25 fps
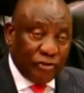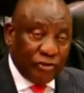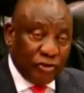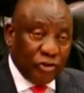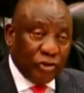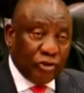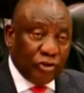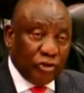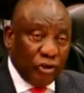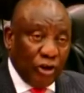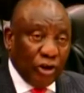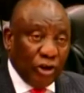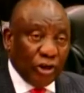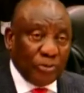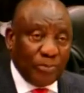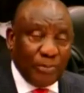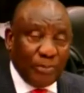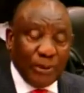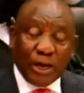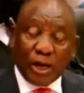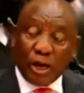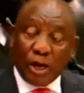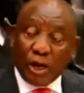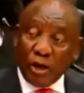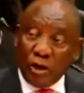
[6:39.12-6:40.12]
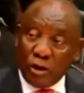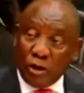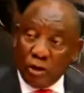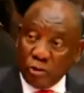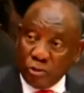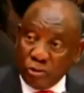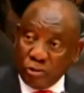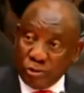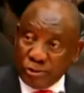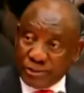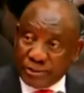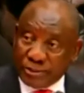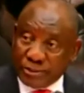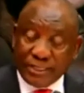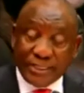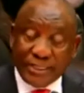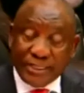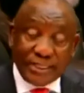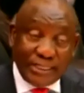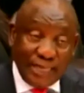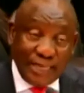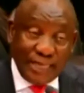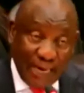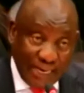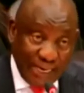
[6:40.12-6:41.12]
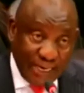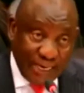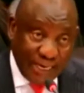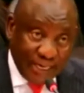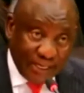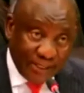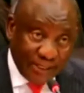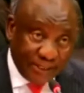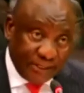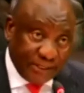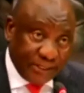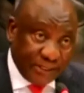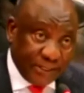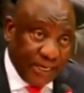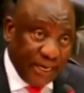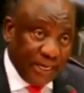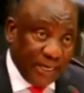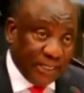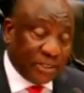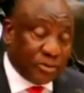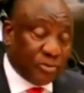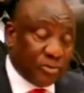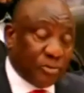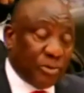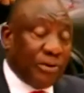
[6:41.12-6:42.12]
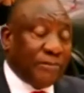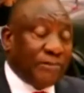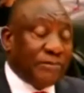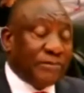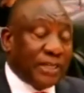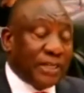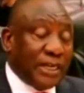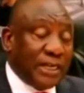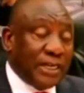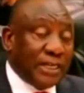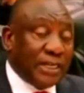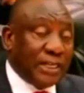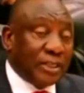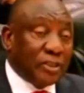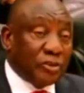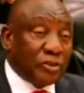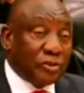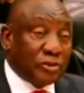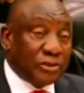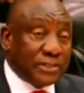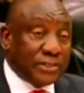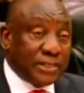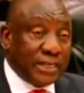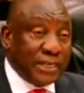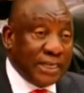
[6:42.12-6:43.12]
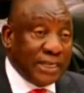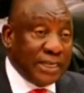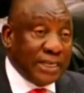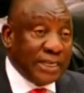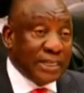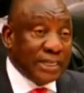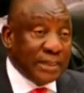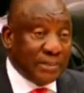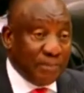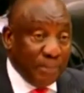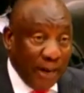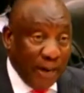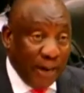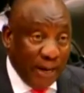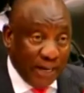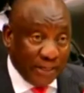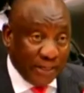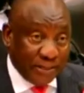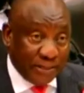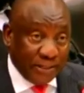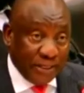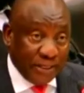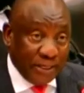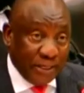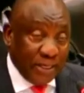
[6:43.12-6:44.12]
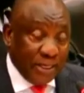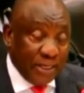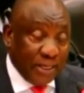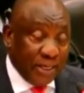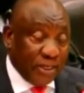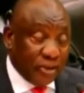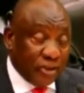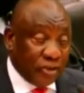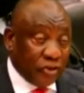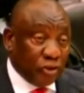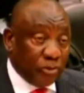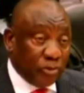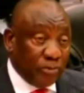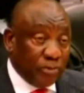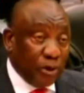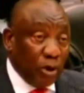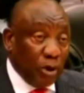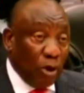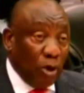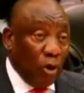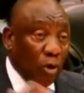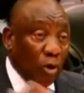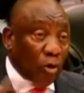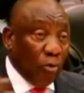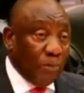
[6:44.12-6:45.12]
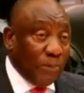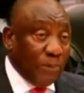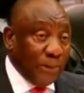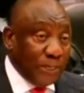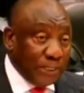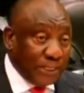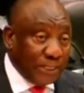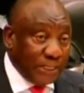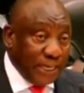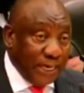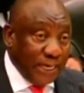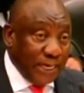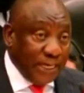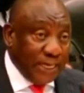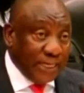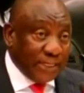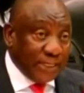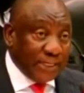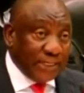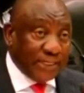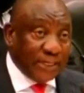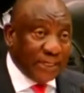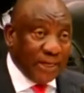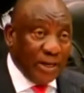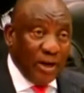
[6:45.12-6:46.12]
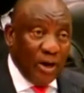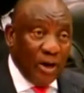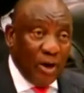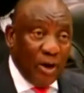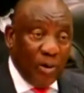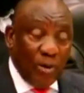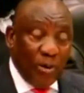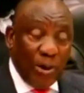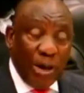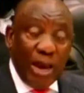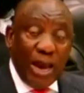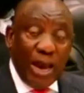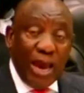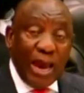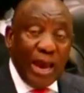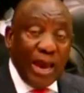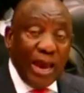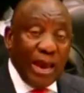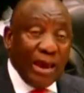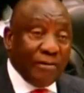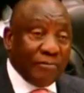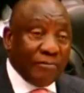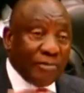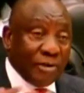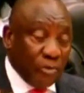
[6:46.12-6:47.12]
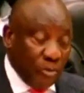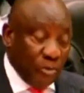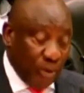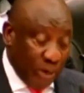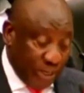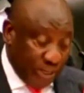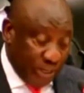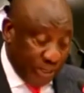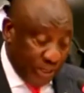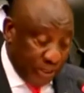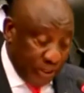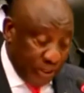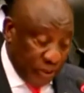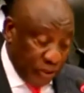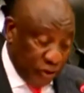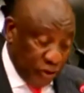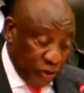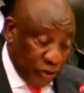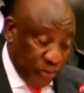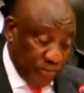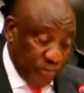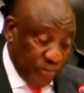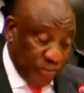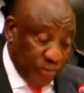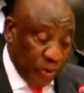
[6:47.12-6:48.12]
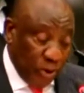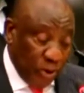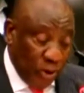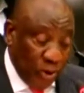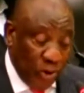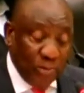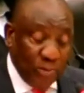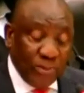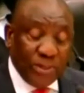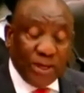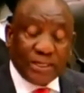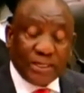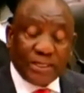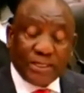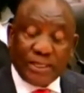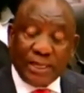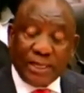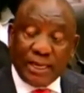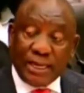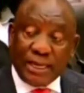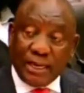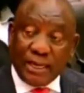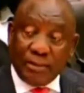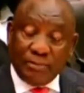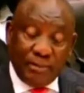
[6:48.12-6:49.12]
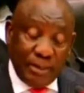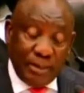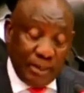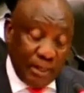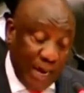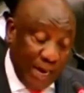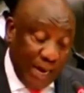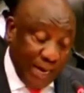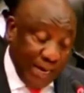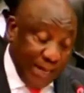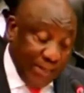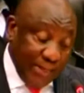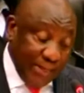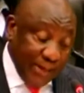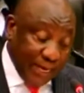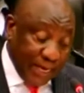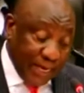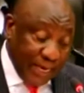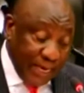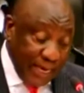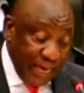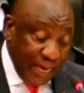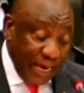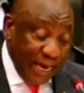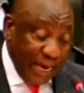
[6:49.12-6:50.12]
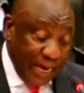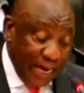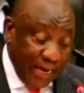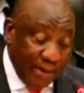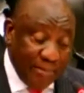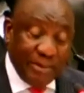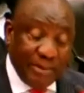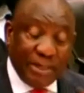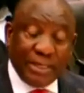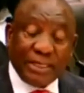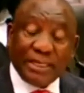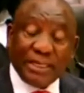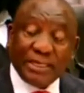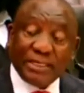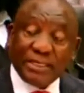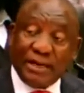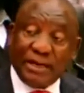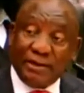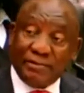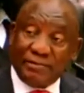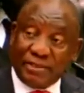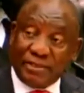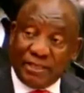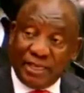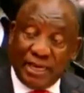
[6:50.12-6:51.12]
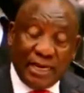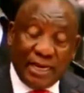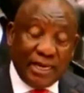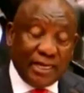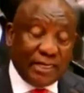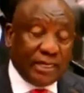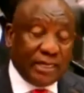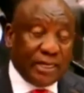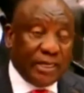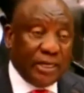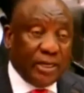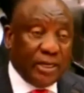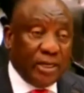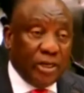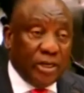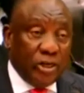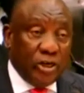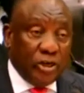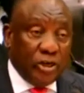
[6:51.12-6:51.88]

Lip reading: It should not be closed tenders, as we have tended to see in the past. It should be open tenders where everyone should know that they can bid. Another key element, as I've said,